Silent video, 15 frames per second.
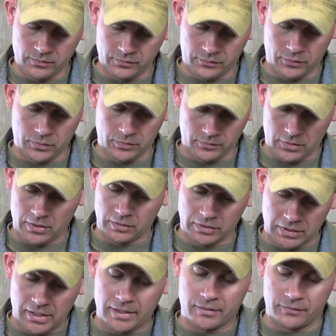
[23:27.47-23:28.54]
for a
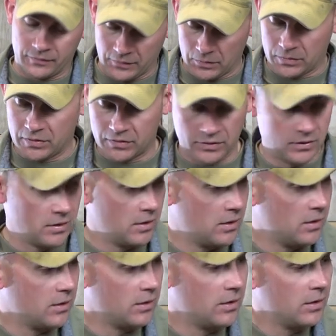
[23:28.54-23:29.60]
lot of folks
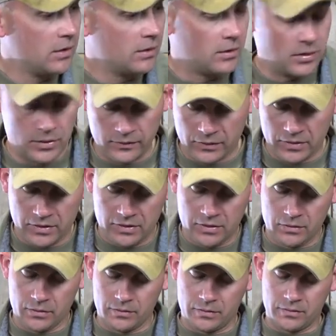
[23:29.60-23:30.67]
over the
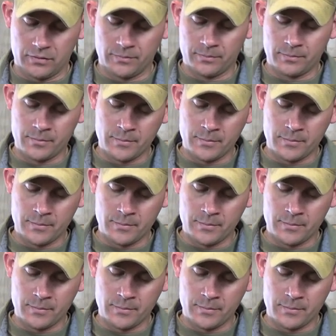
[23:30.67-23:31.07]
years.